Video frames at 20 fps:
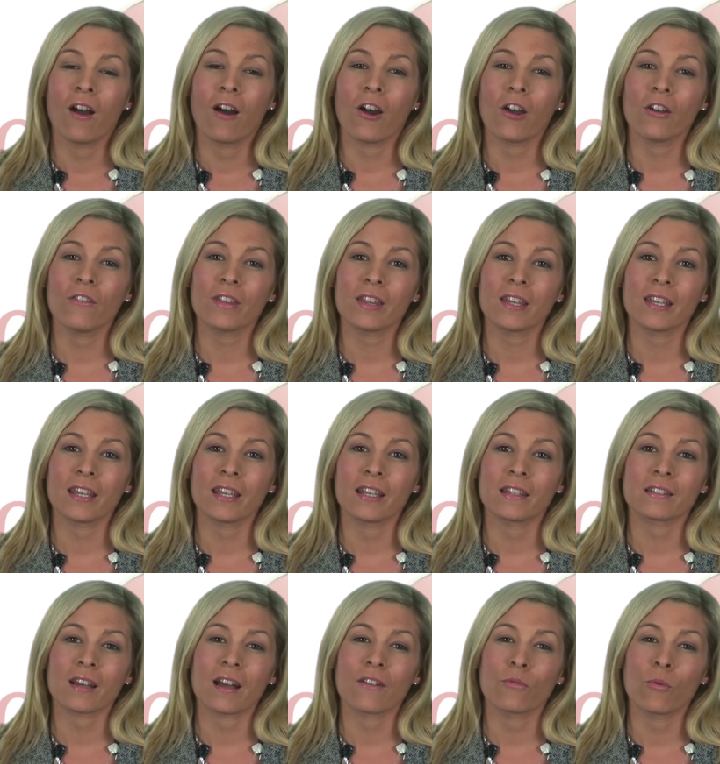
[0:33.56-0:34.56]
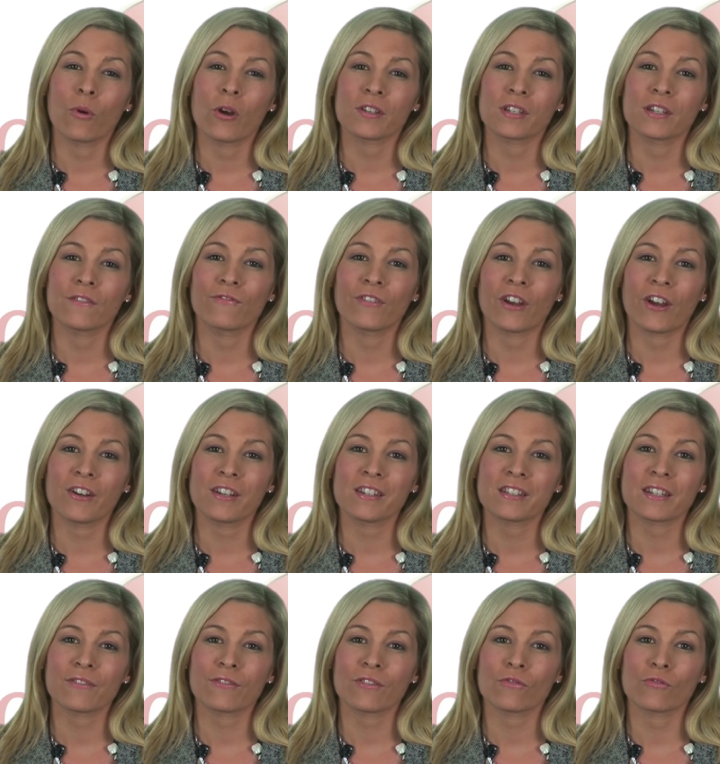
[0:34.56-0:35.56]
Over the years, I've worked in
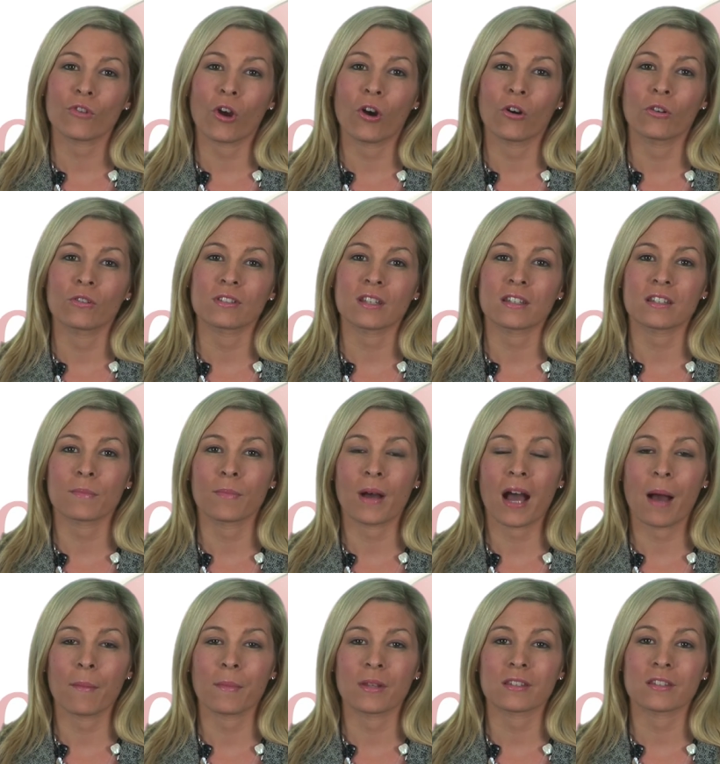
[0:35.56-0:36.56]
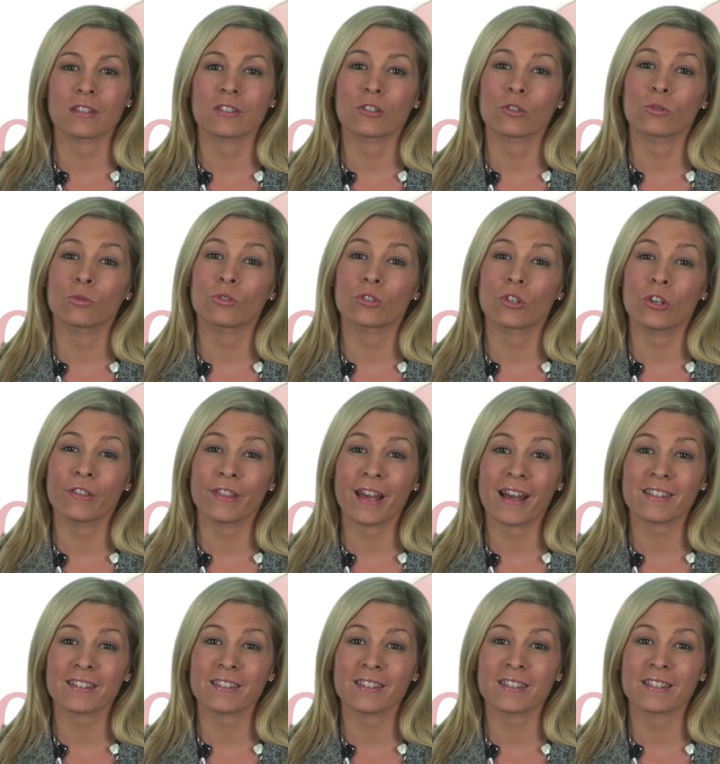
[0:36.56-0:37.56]
various different roles and departments until
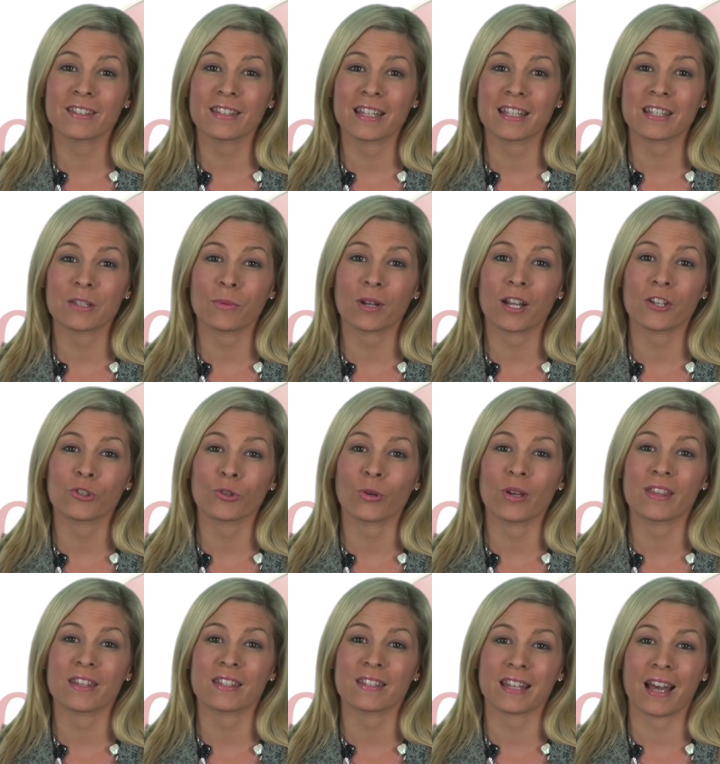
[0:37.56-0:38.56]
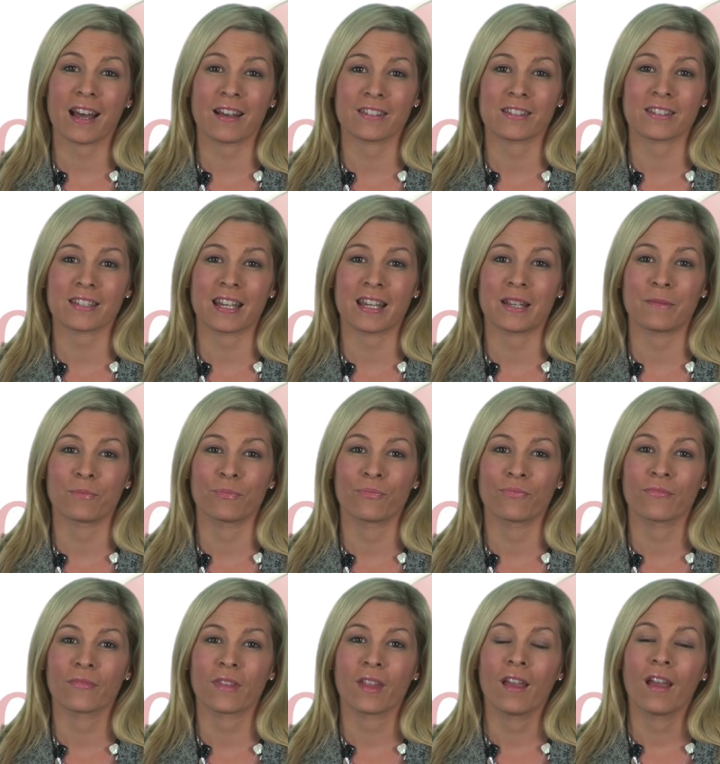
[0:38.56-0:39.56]
2006 when I joined the sales team.
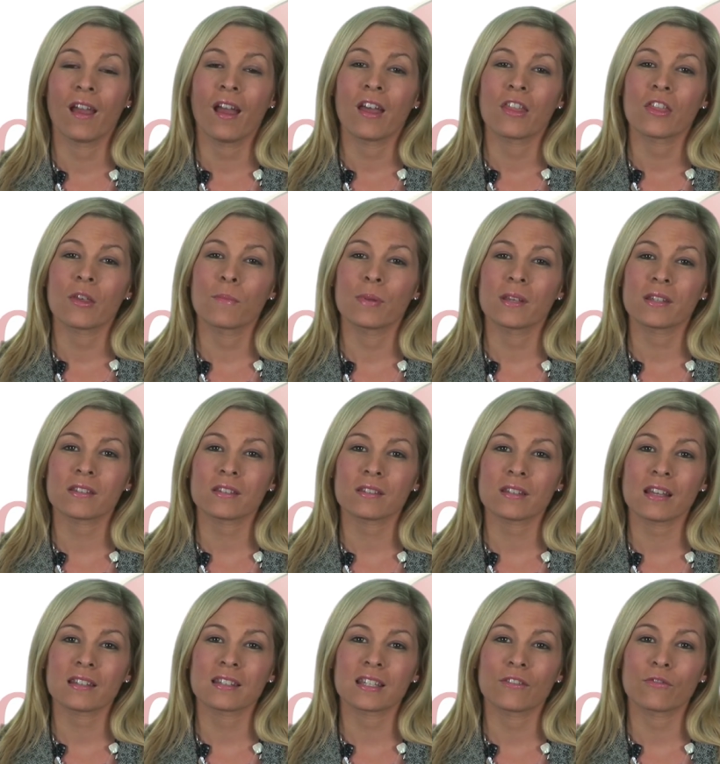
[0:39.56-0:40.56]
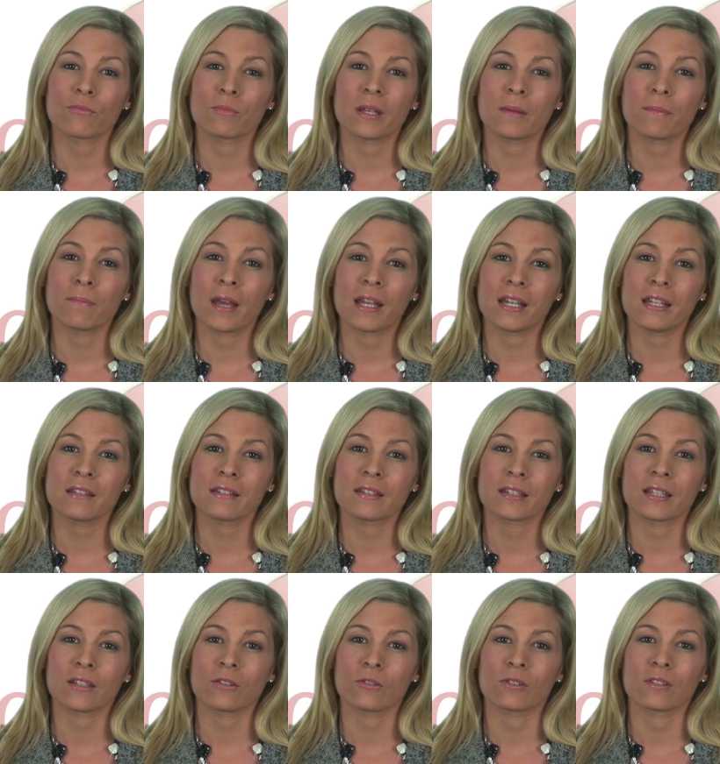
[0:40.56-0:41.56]
The business has given me many
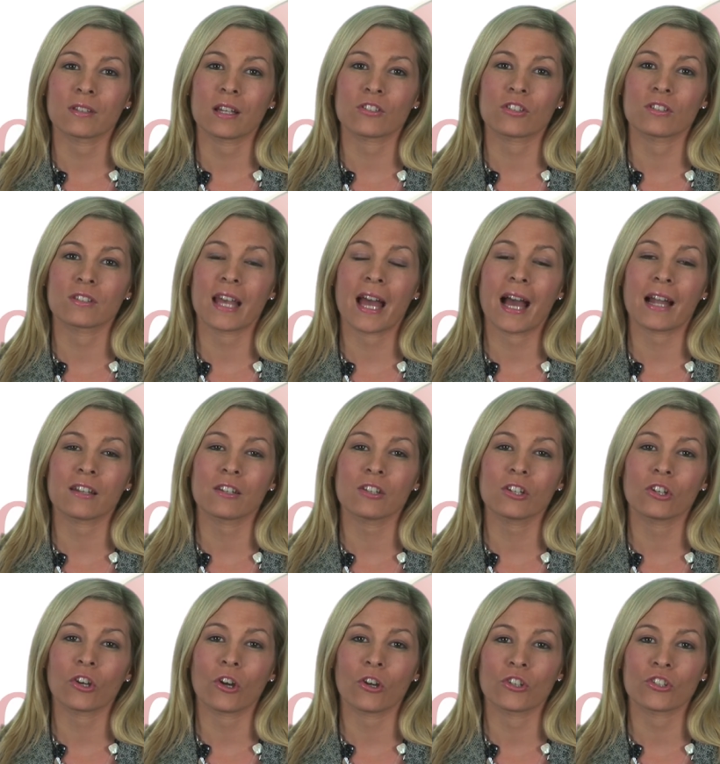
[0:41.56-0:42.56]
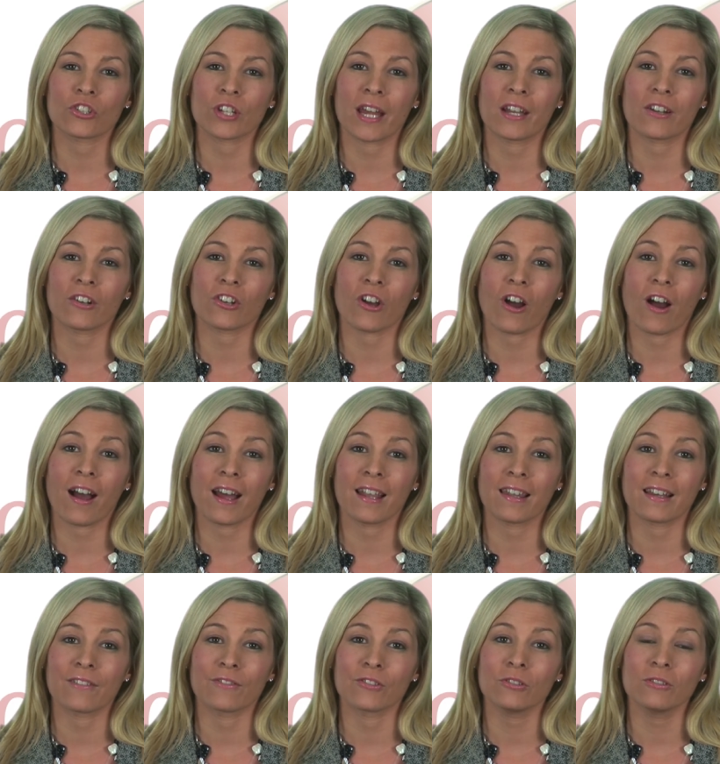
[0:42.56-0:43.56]
skills such as how to negotiate on a high
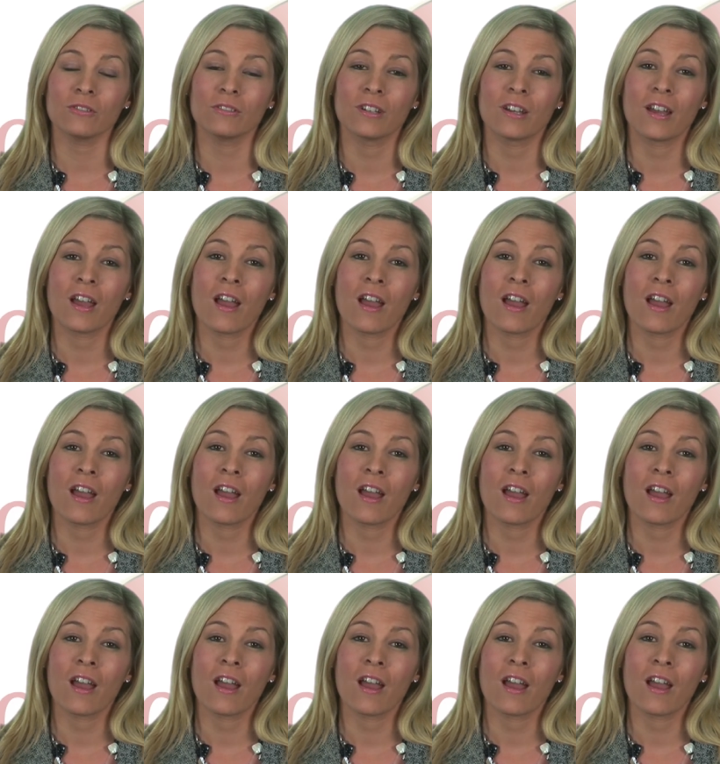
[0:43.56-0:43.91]
level,